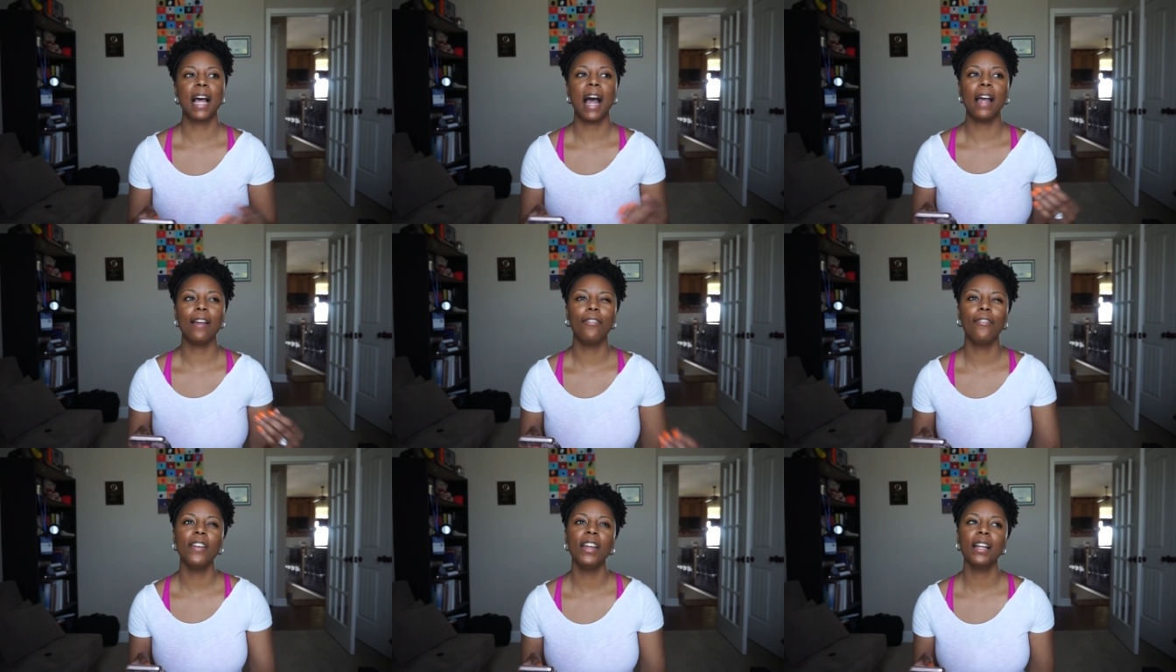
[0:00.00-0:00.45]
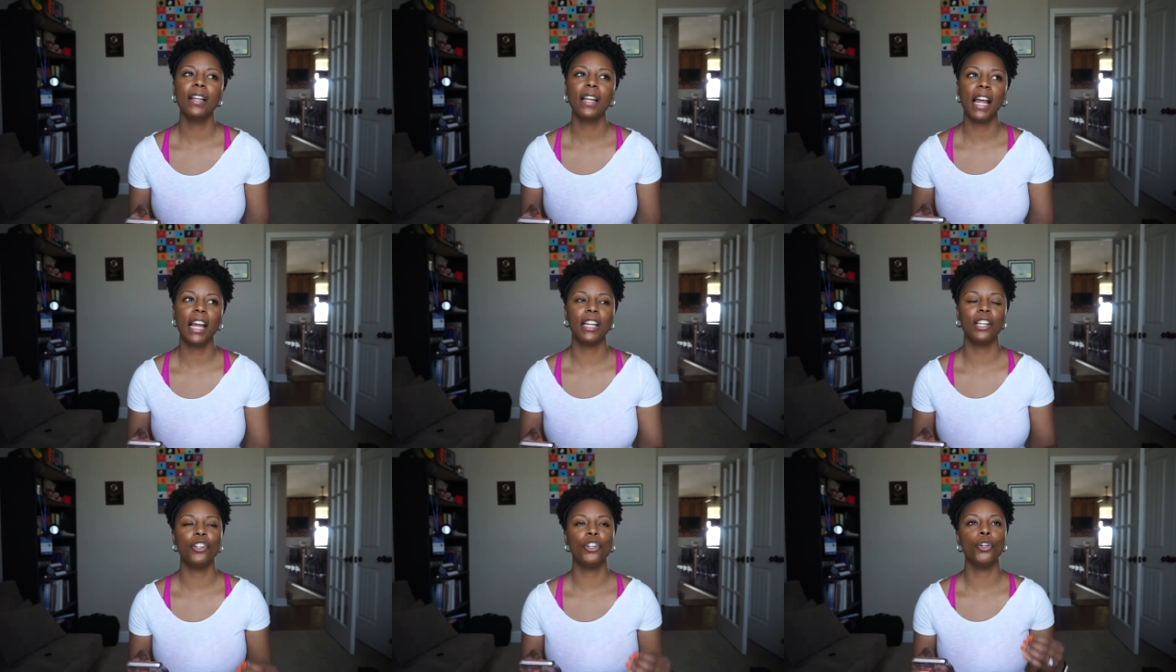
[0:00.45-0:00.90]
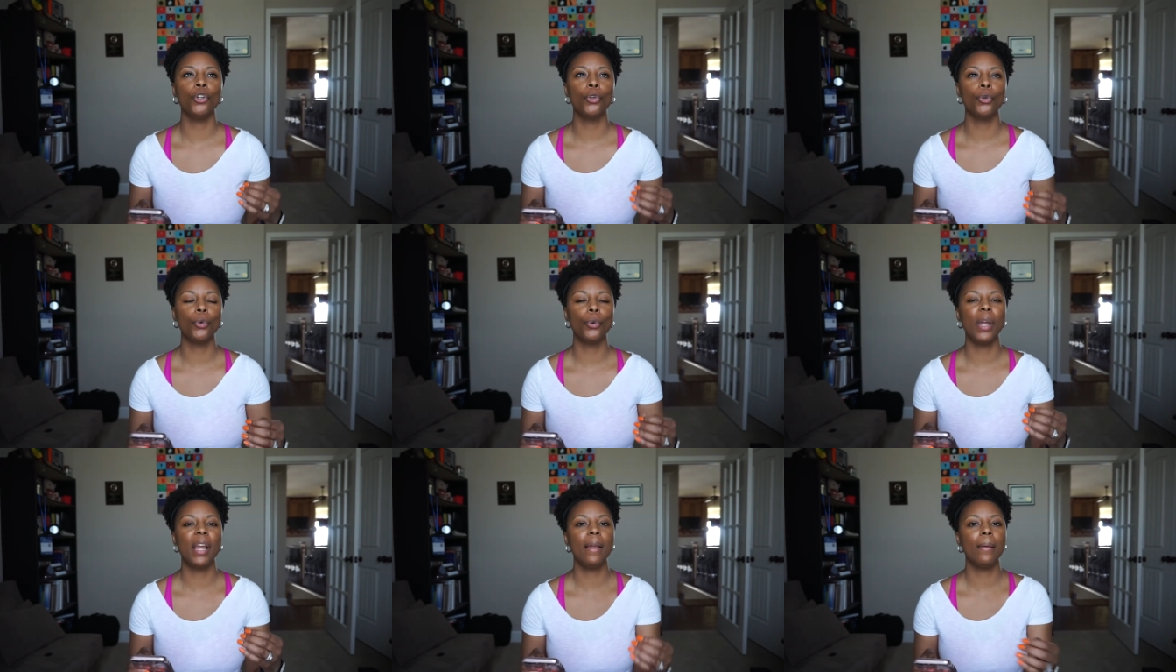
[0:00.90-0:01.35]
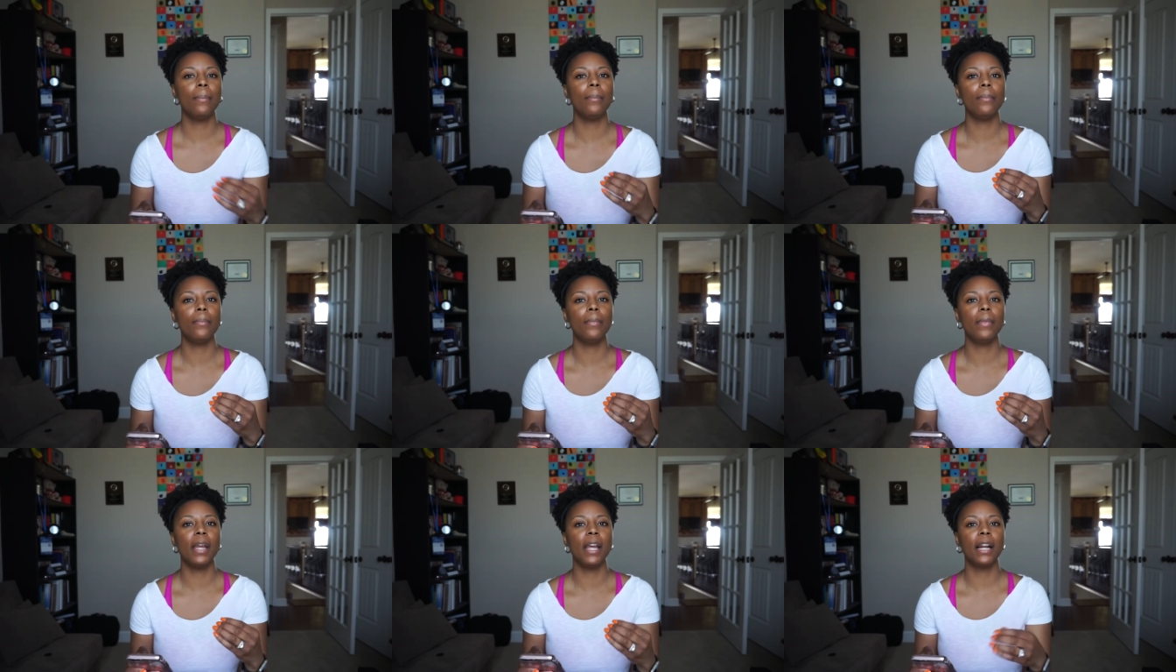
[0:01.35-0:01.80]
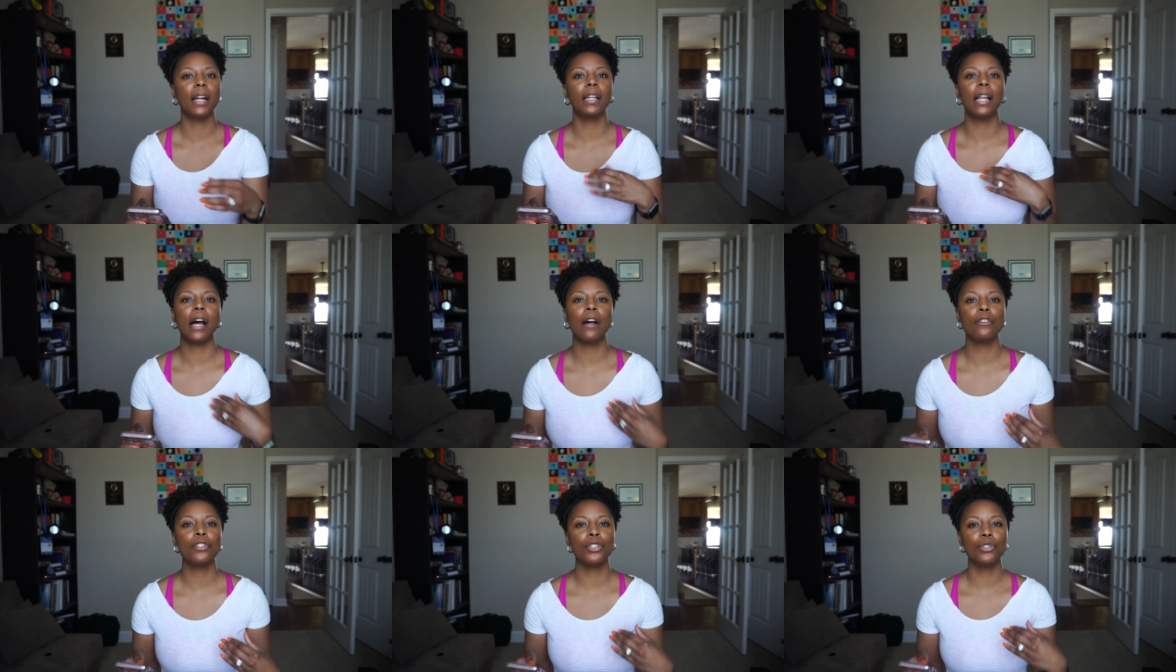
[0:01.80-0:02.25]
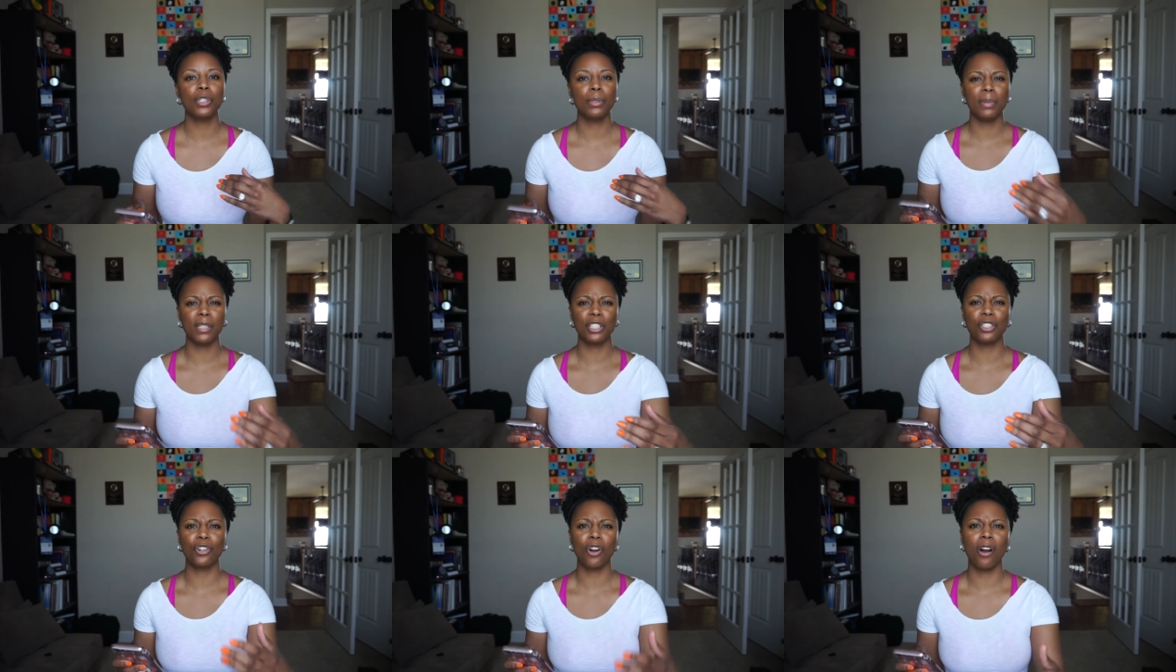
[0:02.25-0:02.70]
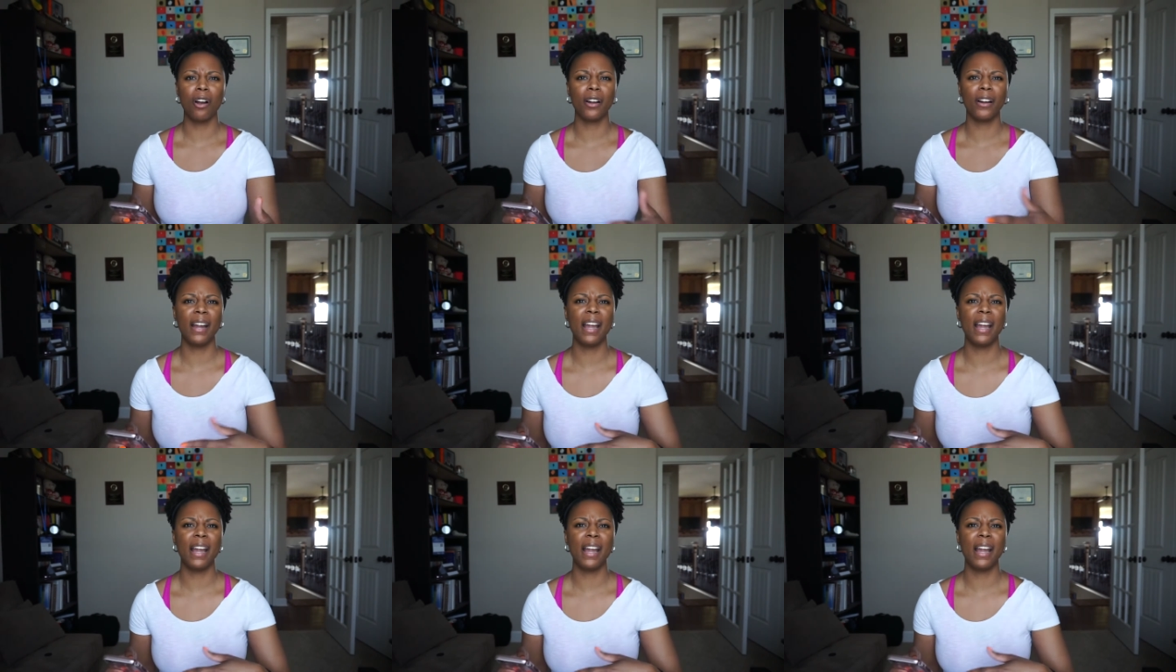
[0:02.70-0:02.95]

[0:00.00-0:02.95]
I feel like it allows you to be stronger.